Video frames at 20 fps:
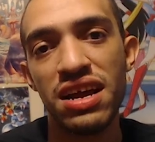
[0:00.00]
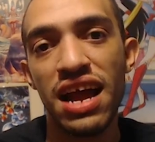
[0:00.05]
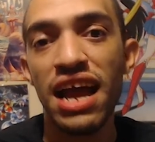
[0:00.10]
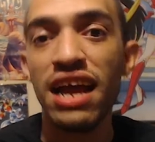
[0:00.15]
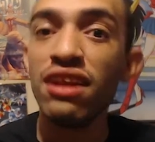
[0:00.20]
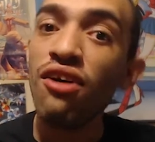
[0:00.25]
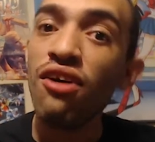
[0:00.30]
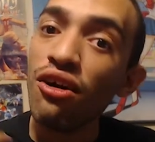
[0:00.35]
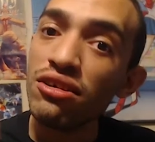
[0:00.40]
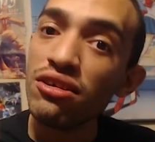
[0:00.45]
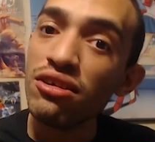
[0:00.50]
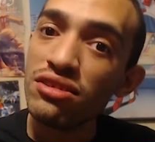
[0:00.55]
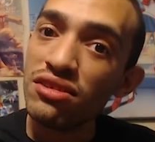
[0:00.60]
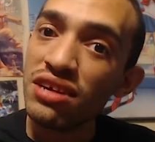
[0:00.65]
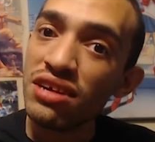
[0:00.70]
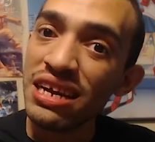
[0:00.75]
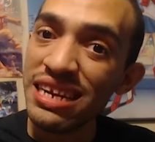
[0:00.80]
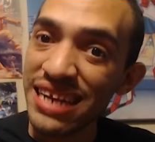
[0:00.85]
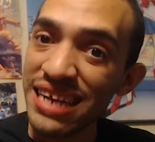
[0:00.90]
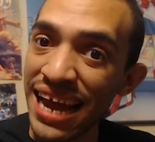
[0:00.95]
And also,
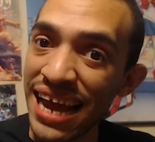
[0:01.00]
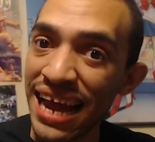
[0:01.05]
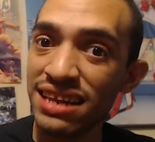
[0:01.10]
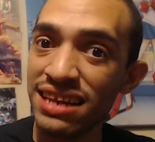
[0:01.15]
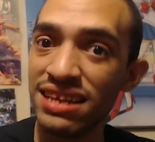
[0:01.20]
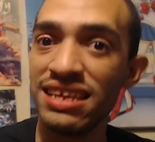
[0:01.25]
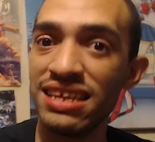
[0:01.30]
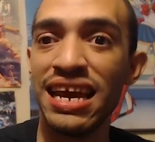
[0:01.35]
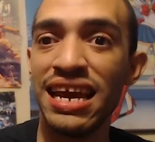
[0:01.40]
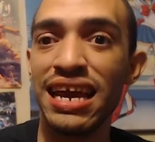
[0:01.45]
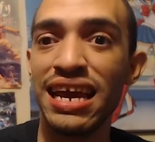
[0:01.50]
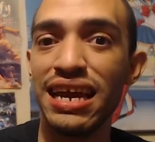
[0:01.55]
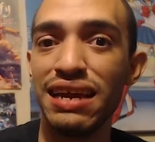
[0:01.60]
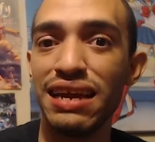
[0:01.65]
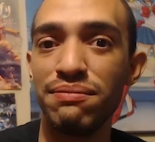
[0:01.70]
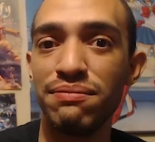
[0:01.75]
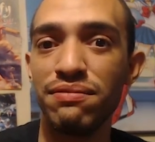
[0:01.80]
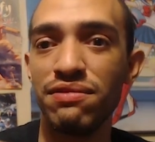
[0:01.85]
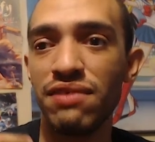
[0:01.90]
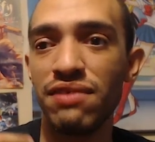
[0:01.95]
in the end of the
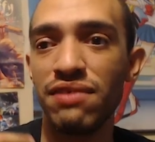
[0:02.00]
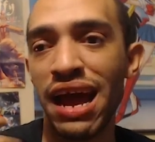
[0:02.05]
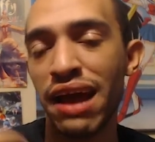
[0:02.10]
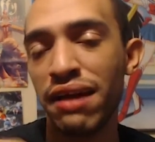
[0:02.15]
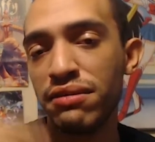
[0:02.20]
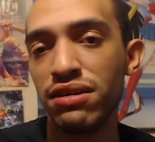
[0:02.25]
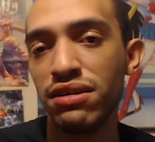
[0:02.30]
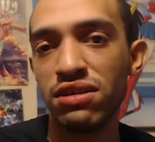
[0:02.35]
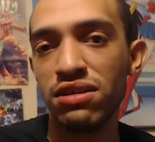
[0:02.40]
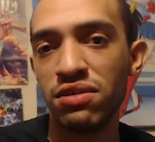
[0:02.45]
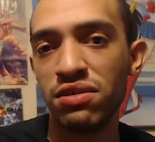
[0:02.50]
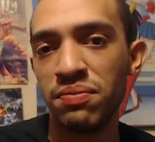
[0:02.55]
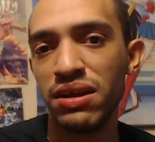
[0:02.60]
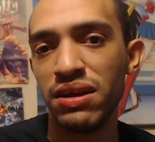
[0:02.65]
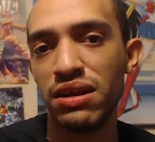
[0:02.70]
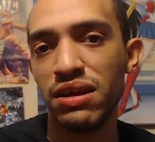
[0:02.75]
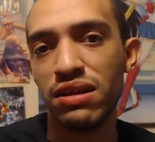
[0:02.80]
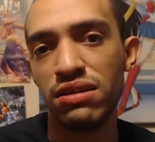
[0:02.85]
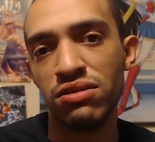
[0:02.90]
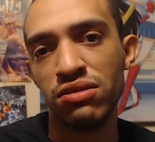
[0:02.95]
game, after you
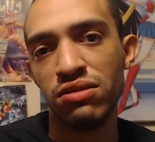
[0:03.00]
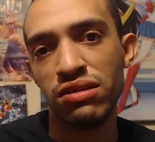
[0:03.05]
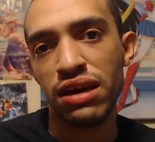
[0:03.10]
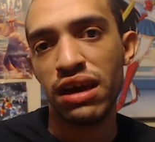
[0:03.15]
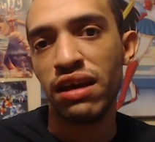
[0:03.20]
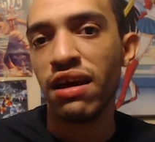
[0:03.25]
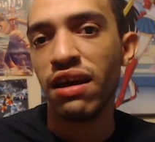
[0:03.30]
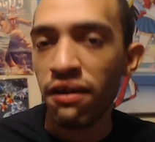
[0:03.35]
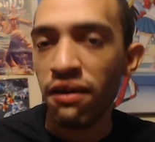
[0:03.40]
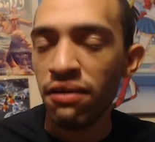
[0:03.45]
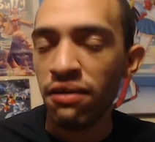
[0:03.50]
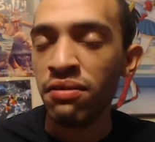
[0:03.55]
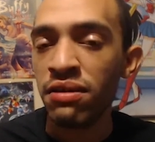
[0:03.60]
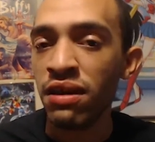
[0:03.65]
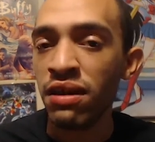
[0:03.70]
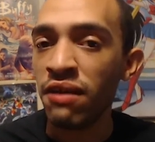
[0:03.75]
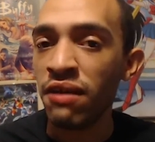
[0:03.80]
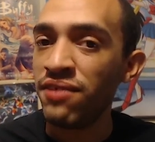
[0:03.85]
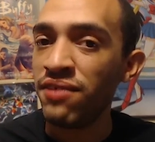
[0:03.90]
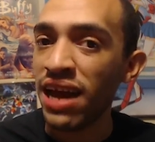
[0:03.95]
complete it, you get
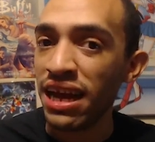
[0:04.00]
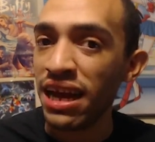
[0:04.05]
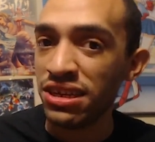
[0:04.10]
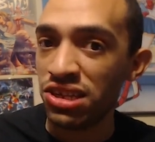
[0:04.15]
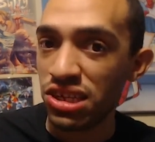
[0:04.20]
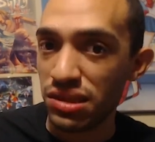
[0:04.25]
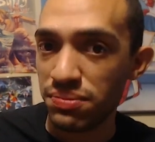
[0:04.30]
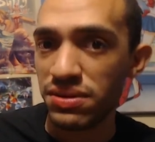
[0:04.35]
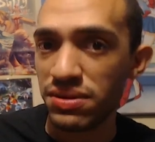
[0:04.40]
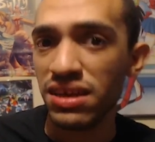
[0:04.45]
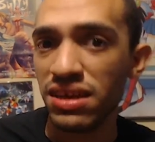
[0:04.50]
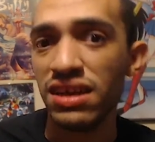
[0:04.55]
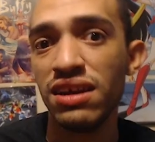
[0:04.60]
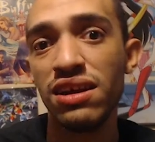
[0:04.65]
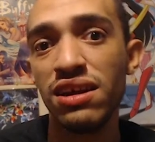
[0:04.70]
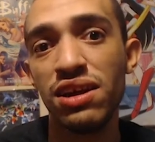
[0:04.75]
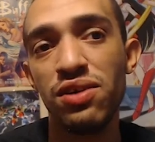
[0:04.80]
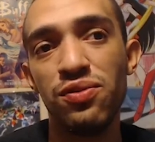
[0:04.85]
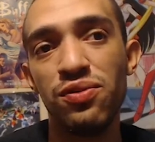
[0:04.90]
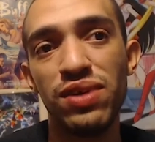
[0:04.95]
a flagship,
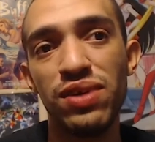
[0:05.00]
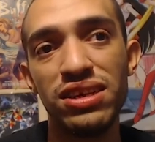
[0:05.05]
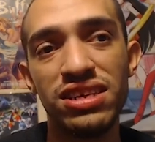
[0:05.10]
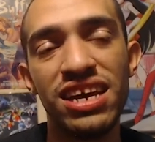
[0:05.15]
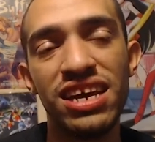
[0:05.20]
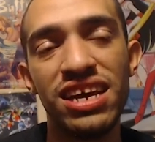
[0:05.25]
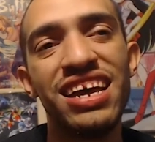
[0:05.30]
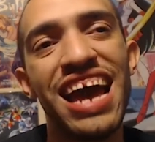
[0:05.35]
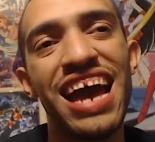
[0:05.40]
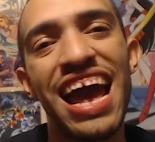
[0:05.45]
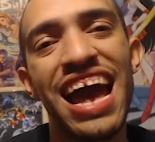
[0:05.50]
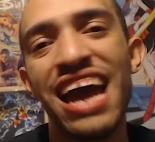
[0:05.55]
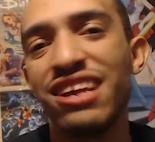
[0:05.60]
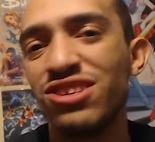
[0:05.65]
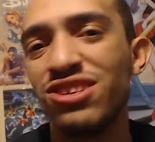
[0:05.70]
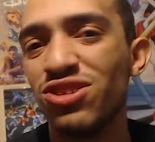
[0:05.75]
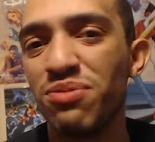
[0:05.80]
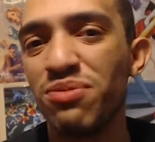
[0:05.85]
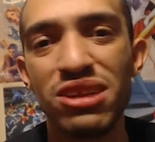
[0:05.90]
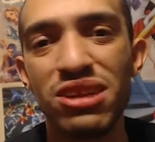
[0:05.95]
which I
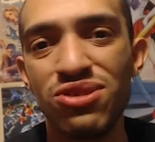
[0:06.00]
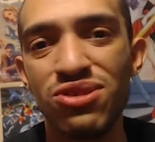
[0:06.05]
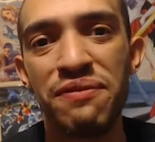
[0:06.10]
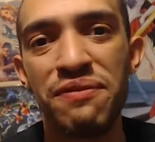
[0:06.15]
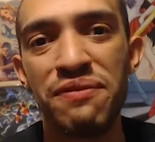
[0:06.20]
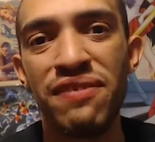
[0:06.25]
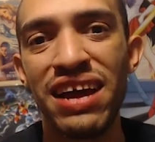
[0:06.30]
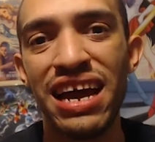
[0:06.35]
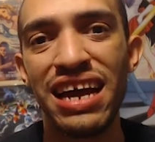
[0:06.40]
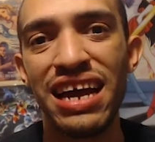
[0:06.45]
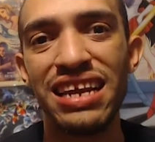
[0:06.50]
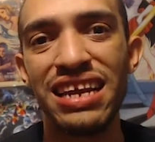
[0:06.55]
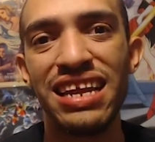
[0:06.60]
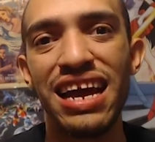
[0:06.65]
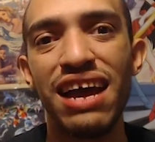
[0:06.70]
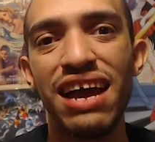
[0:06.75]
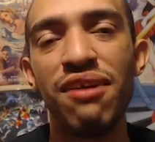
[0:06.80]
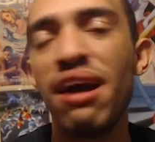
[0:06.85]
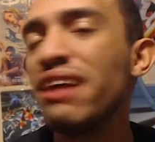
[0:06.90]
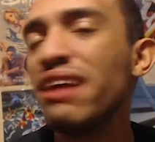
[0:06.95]
had so much fun flying
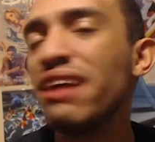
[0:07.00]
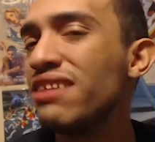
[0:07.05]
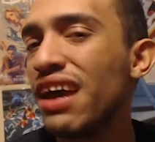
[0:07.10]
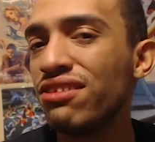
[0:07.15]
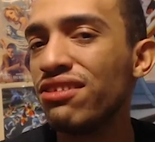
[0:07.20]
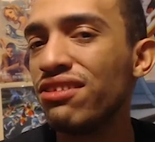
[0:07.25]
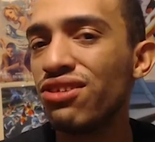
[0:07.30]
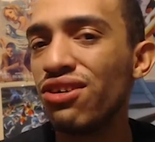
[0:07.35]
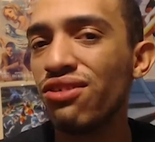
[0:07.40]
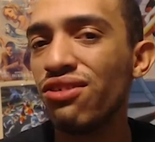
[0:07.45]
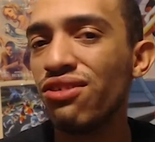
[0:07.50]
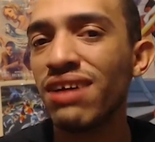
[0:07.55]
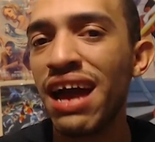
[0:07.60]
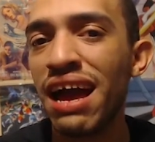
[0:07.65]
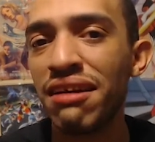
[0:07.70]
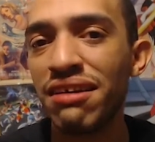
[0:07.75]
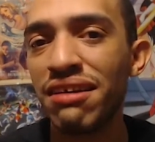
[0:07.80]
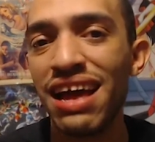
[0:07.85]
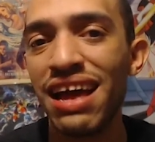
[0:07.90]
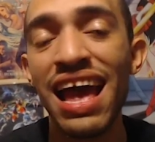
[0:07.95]
that. I
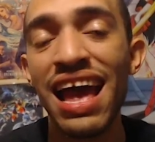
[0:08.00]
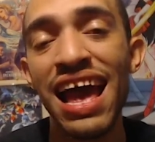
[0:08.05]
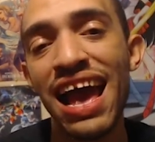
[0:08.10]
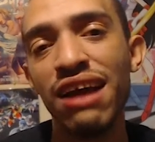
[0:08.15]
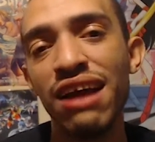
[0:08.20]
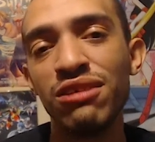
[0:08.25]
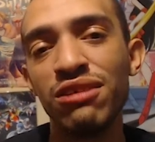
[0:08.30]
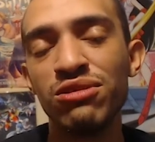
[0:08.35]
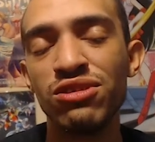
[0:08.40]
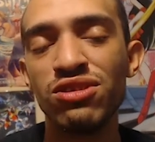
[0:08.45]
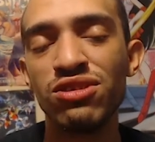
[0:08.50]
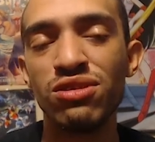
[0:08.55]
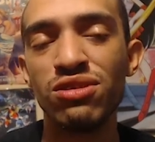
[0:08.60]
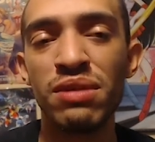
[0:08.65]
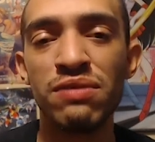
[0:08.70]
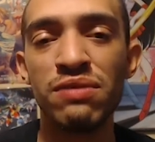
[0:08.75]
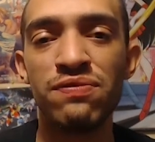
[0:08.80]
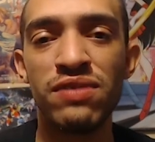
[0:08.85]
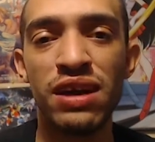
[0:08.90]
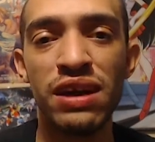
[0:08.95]
had so
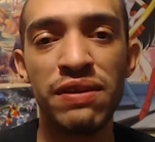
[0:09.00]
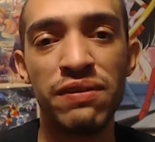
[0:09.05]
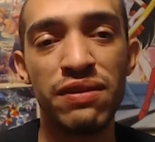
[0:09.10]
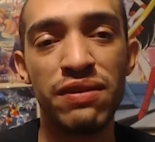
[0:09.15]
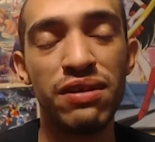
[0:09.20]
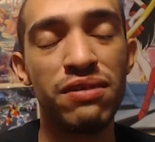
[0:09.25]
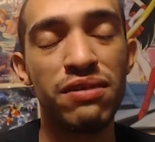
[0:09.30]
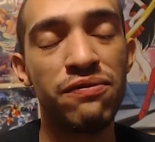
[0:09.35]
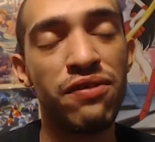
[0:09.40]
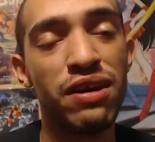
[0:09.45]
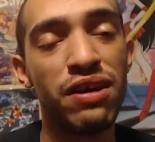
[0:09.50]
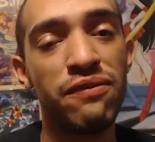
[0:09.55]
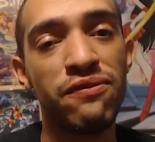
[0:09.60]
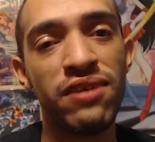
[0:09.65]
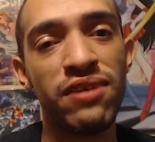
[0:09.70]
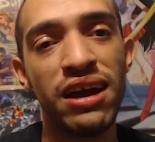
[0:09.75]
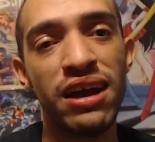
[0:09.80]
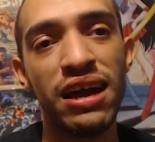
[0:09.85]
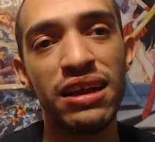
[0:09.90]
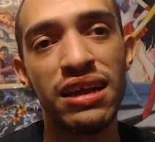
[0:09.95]
much fun
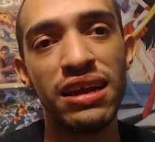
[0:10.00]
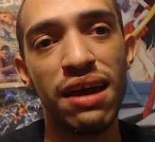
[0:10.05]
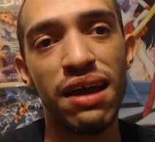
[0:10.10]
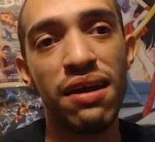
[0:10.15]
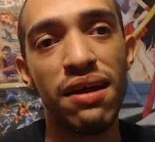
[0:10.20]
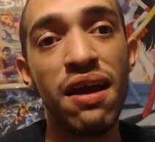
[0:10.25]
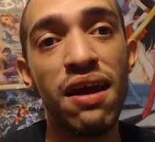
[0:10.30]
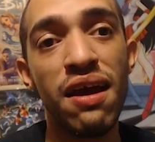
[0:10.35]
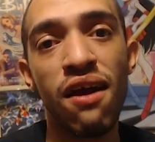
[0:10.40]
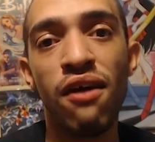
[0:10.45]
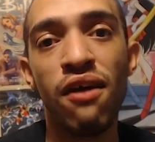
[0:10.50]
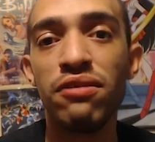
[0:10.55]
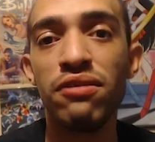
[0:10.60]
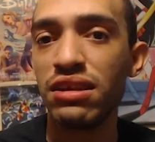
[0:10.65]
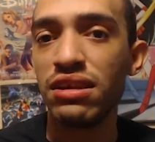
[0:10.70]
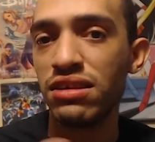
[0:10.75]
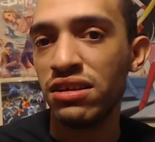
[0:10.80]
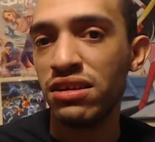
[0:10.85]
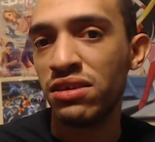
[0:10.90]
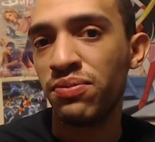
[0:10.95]
flying that. I hope to
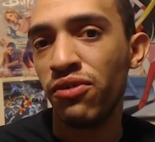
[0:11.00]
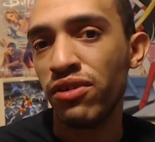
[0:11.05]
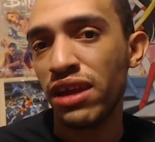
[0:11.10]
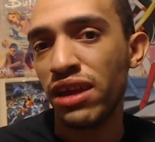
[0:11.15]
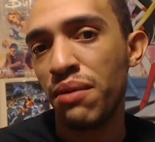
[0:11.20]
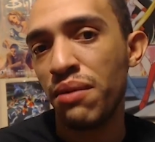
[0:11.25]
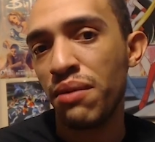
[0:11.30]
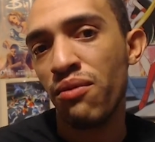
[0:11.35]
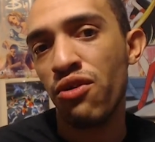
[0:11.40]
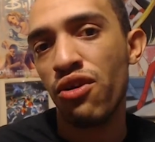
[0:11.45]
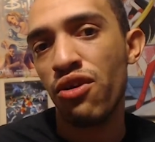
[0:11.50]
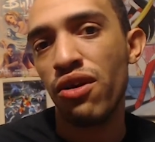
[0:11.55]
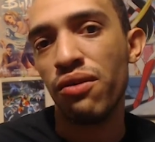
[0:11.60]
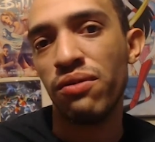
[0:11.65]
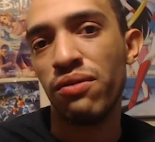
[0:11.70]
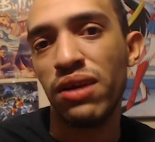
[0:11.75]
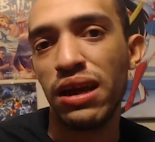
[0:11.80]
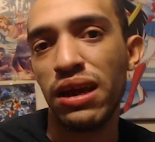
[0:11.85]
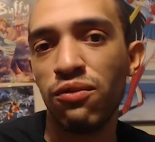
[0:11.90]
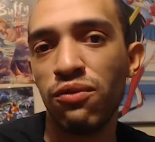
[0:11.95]
explore that more,
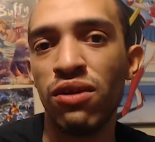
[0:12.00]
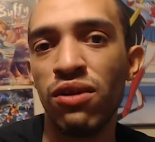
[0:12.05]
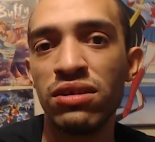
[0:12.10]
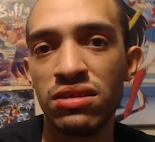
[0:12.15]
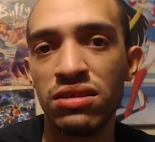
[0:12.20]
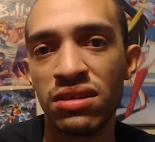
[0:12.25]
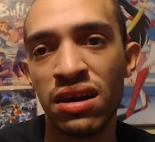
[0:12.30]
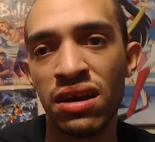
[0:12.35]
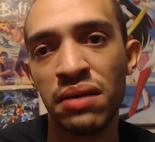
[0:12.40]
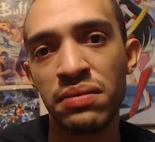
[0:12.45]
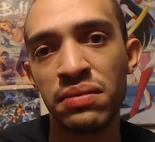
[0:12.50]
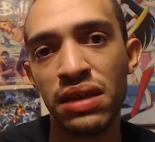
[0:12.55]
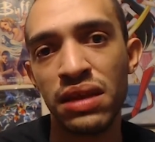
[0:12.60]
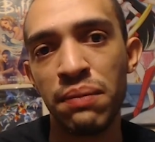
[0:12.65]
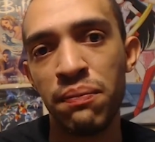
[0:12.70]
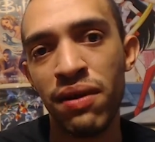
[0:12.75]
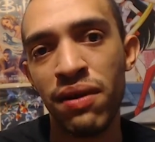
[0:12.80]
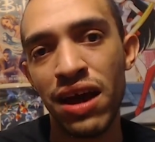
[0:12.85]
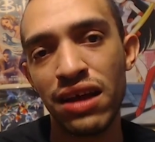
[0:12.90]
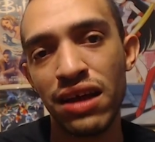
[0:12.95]
like, once the
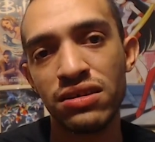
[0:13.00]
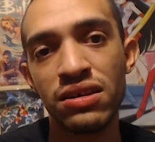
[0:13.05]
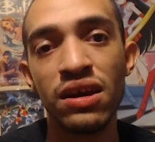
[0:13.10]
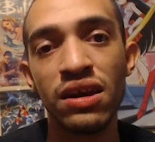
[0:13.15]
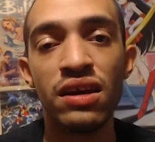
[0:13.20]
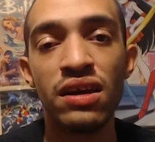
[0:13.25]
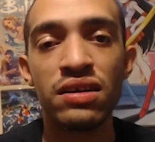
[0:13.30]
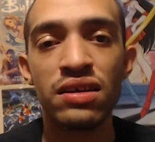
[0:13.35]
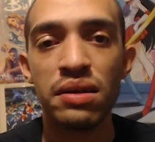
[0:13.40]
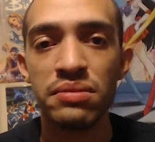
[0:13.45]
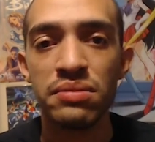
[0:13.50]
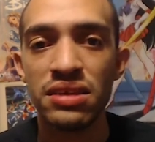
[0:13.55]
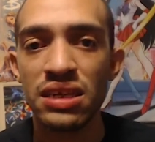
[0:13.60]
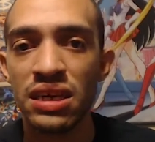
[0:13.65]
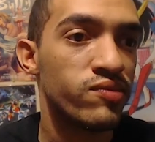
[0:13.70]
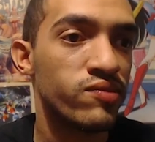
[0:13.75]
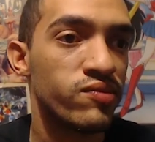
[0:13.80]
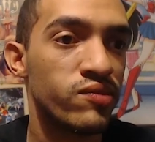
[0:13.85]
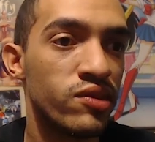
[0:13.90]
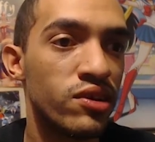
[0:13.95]
update patch comes in.